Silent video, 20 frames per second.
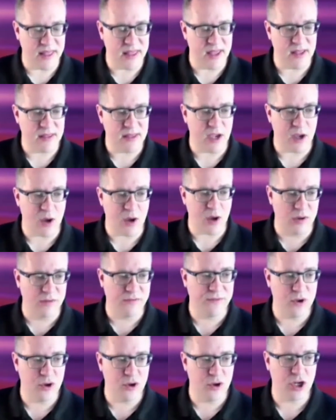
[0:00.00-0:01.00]
I think that
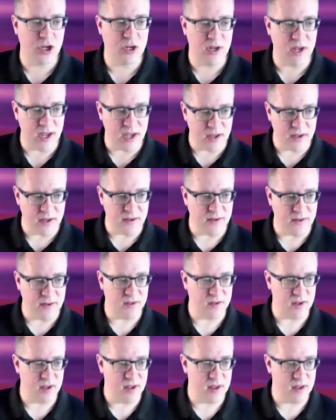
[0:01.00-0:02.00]
Cold Fusion
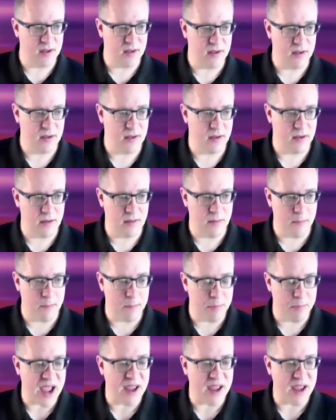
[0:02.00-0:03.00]
is
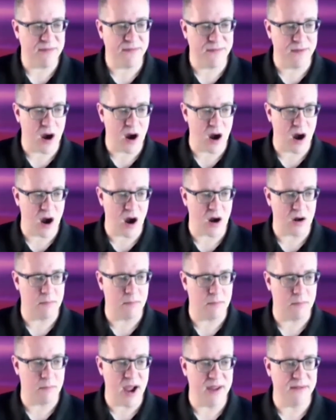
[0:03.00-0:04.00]
by far
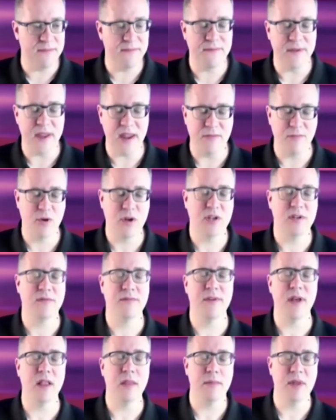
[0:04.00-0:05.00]
my favorite
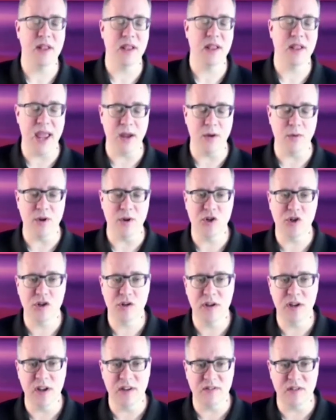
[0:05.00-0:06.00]
development
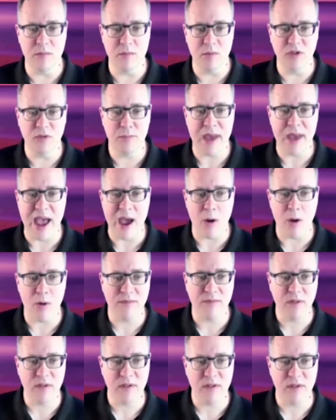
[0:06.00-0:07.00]
language. It's the most
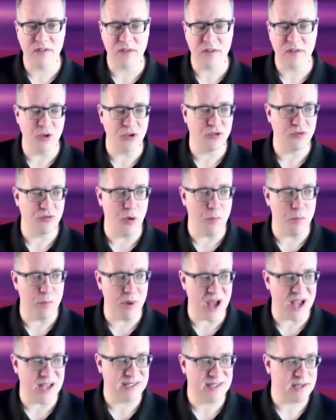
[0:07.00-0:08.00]
powerful. It's the most
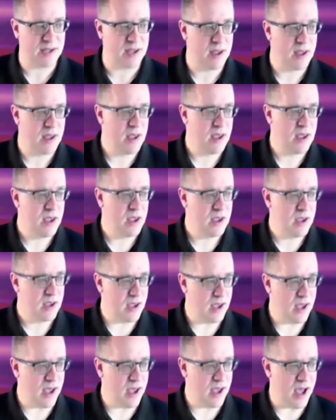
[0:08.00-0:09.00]
robust.
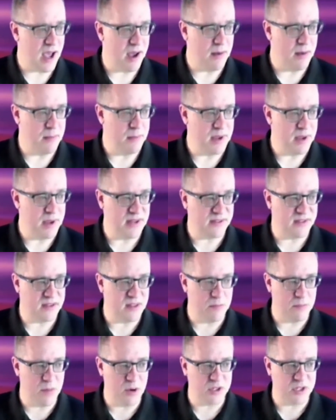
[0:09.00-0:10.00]
Um, it's
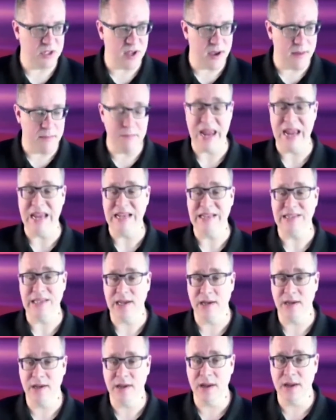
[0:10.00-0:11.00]
the most
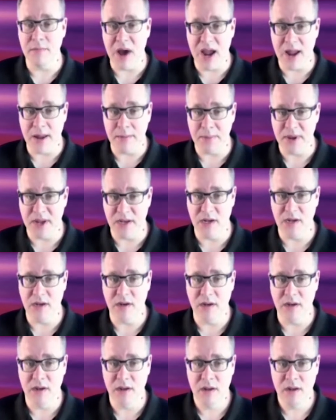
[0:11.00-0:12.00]
amazing, in my
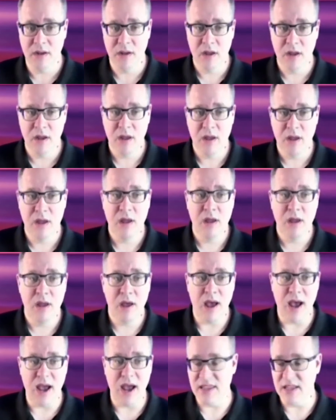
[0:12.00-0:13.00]
opinion.
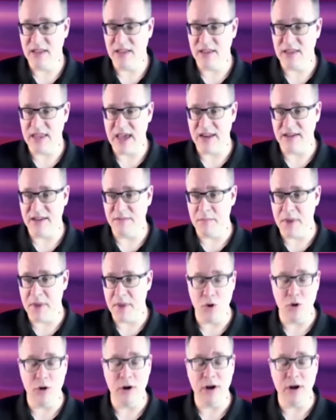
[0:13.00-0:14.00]
I think that that is a
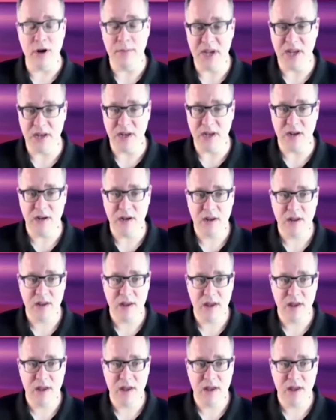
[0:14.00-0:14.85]
minority opinion.